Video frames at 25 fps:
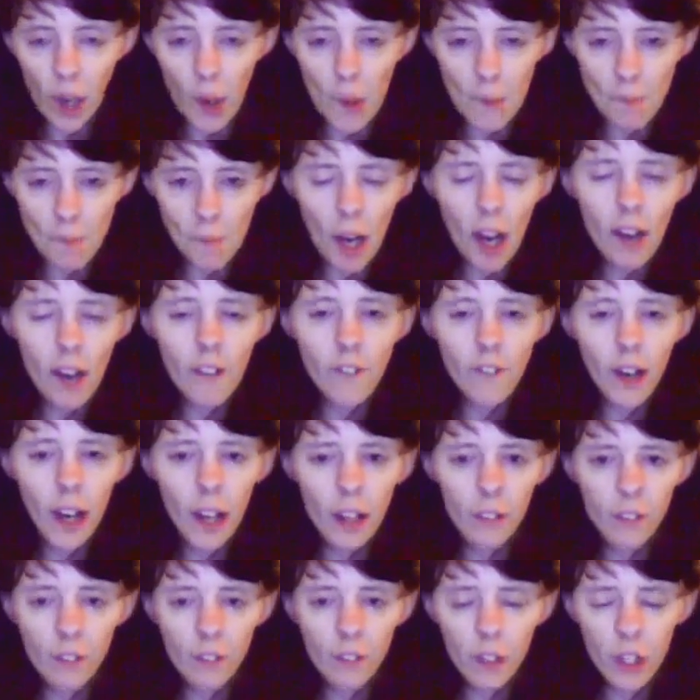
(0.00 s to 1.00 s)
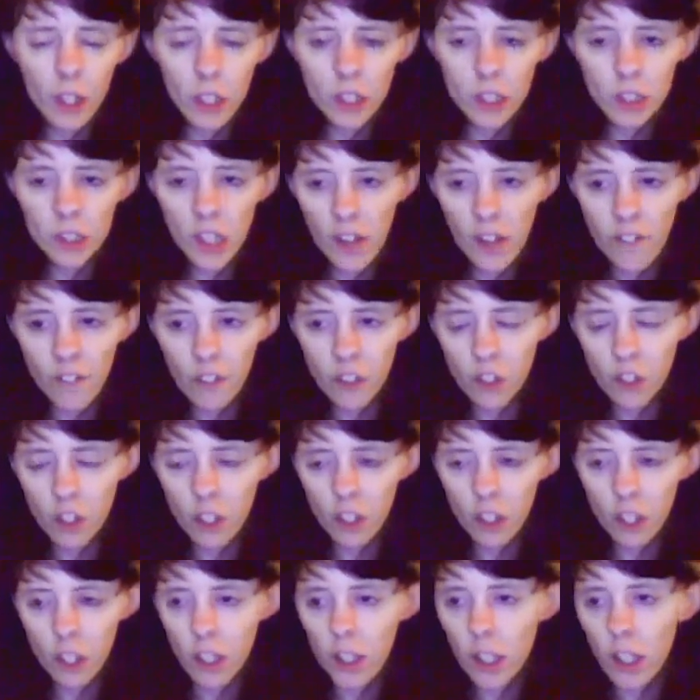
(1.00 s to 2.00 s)
And my favourite is
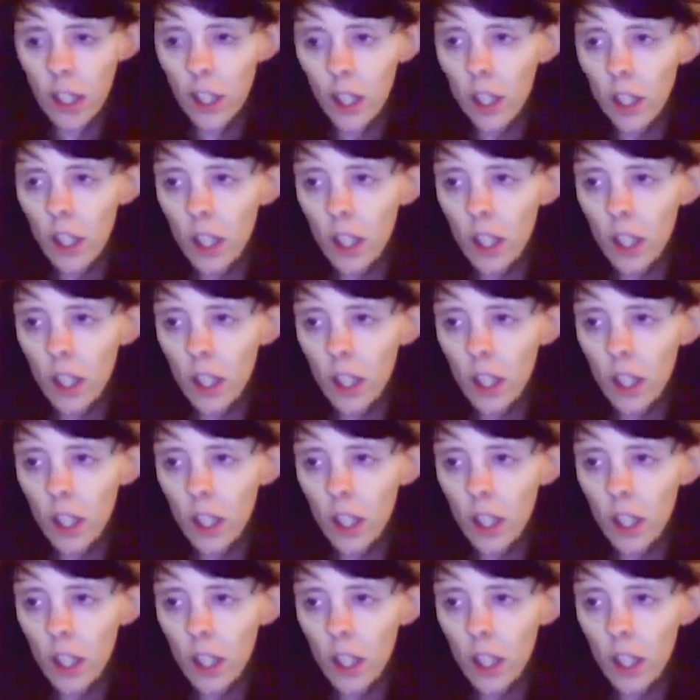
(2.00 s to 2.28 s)
definitely